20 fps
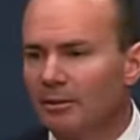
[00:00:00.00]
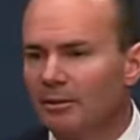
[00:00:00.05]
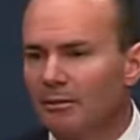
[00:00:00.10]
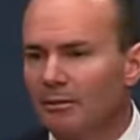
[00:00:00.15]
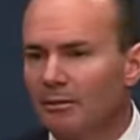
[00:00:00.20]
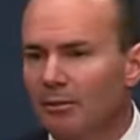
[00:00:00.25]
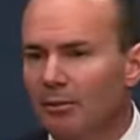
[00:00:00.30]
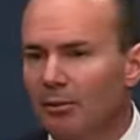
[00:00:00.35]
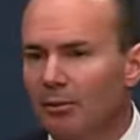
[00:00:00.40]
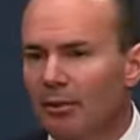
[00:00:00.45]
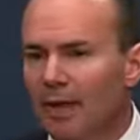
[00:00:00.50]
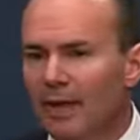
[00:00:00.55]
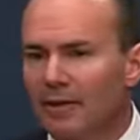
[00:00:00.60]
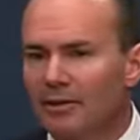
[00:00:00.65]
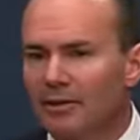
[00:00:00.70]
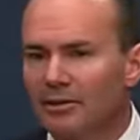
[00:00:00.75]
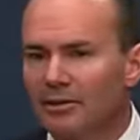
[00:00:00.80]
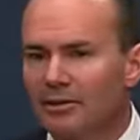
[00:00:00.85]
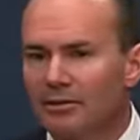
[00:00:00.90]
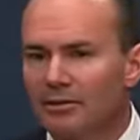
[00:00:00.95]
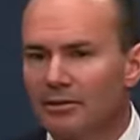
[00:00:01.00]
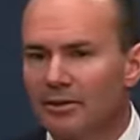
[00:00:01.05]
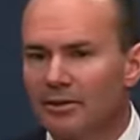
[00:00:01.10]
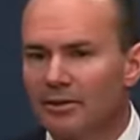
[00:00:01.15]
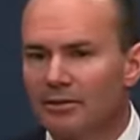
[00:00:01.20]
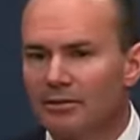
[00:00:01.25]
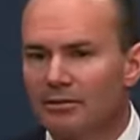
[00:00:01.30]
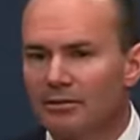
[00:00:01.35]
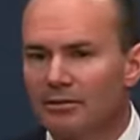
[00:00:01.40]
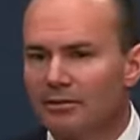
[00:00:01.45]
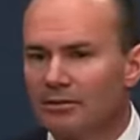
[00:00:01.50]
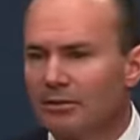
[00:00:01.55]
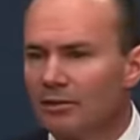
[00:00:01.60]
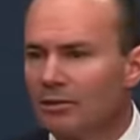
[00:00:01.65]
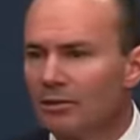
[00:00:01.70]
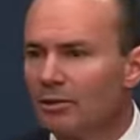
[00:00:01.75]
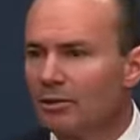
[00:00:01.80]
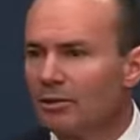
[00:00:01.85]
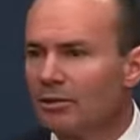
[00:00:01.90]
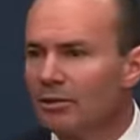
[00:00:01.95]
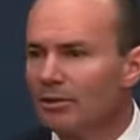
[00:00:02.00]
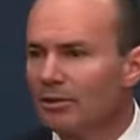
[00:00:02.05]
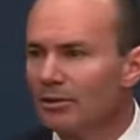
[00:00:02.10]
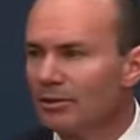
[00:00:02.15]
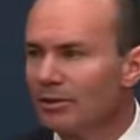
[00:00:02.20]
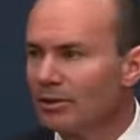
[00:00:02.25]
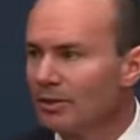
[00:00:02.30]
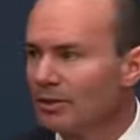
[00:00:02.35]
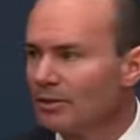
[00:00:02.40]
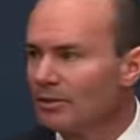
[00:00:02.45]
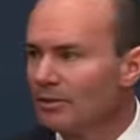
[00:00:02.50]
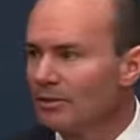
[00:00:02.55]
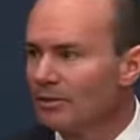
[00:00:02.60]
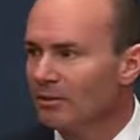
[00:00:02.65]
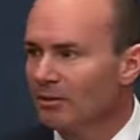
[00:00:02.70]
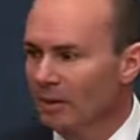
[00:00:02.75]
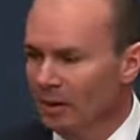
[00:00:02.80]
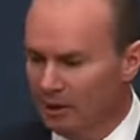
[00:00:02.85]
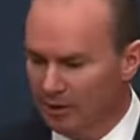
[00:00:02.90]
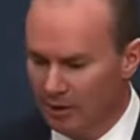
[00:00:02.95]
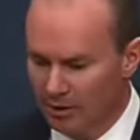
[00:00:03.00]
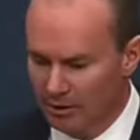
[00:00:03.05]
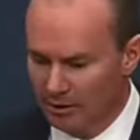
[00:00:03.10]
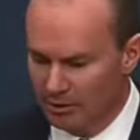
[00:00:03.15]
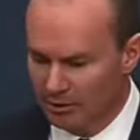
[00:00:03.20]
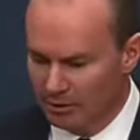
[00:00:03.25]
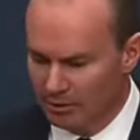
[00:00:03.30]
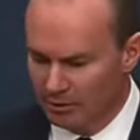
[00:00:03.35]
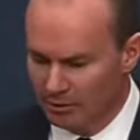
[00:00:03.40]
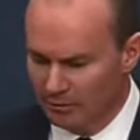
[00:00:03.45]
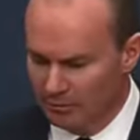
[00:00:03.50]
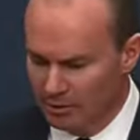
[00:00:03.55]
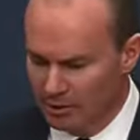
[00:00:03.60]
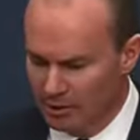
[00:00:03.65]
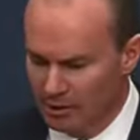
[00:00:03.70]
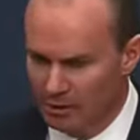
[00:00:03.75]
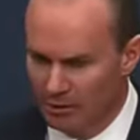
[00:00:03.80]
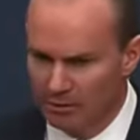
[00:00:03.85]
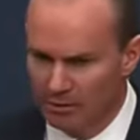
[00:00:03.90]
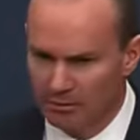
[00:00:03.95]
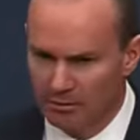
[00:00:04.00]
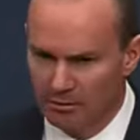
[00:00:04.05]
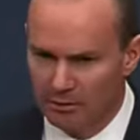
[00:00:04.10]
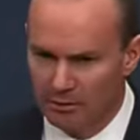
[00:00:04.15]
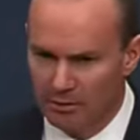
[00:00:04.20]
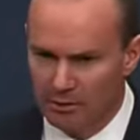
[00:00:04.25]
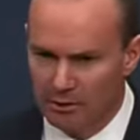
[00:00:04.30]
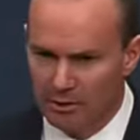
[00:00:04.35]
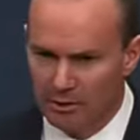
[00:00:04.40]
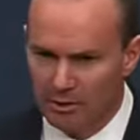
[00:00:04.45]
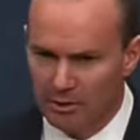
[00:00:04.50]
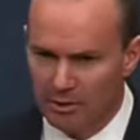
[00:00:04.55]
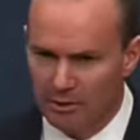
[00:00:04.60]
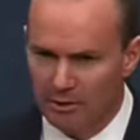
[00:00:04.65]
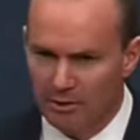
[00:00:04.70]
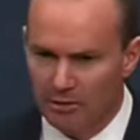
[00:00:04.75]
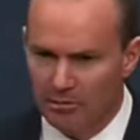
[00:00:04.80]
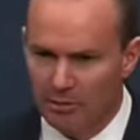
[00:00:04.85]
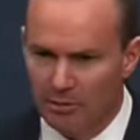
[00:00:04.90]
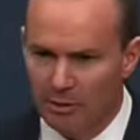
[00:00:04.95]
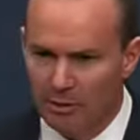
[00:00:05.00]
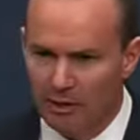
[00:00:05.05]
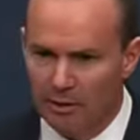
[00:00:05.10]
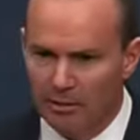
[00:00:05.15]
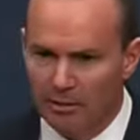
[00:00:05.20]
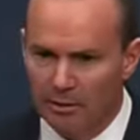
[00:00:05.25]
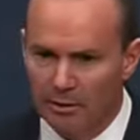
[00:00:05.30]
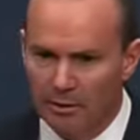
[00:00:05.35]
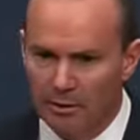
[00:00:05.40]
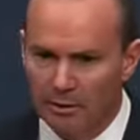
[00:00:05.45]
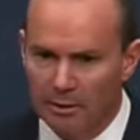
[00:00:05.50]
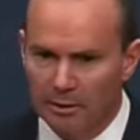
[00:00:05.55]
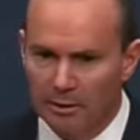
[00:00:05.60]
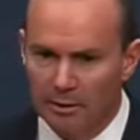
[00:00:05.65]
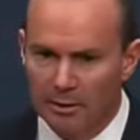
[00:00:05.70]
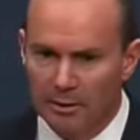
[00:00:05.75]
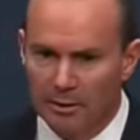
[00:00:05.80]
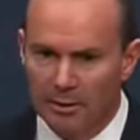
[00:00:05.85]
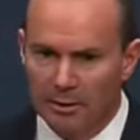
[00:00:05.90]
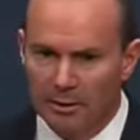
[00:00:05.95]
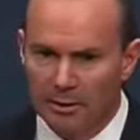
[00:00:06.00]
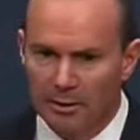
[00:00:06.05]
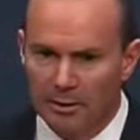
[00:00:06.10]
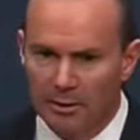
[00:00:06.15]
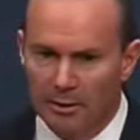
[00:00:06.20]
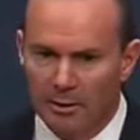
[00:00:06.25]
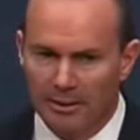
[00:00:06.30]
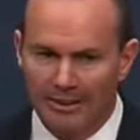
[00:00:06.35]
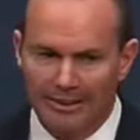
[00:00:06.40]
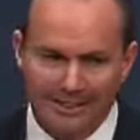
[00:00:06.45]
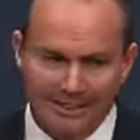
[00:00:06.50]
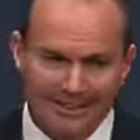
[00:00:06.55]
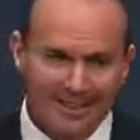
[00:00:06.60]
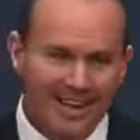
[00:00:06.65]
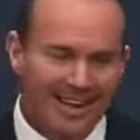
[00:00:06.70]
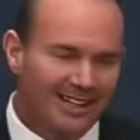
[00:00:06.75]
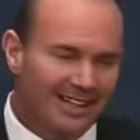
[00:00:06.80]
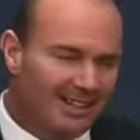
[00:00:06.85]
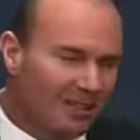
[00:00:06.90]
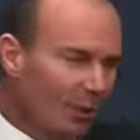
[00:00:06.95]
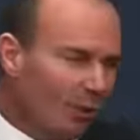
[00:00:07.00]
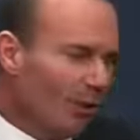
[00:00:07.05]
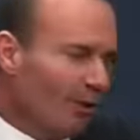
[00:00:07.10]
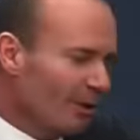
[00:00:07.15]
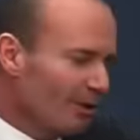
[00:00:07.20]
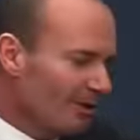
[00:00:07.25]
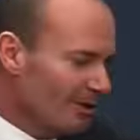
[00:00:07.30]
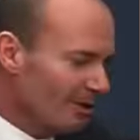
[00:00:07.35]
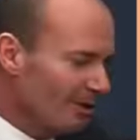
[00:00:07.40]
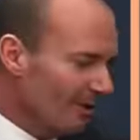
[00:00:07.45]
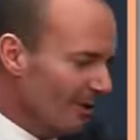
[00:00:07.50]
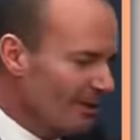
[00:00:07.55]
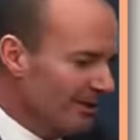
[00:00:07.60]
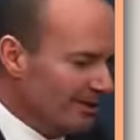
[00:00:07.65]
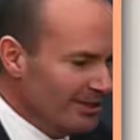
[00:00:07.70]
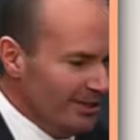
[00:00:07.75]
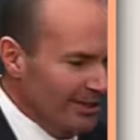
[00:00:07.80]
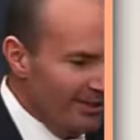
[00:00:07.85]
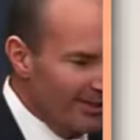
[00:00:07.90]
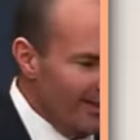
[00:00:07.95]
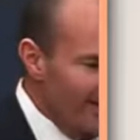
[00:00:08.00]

to brand us using slurs that some of my colleagues have chosen to throw out. But let's not ignore something else here.